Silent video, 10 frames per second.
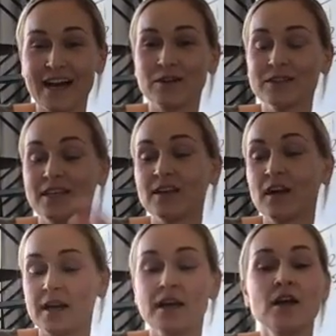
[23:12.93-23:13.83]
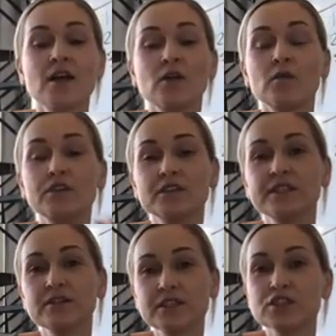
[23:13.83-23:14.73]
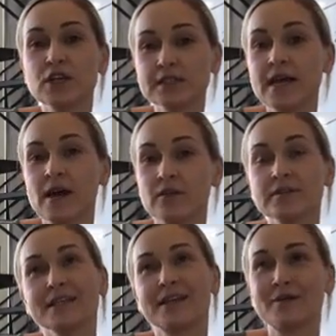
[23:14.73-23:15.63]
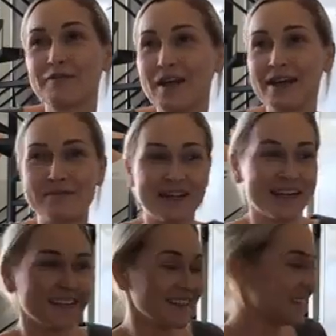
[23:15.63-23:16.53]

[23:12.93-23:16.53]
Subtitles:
I was like, all right, when your deal gets shut down, then come find me.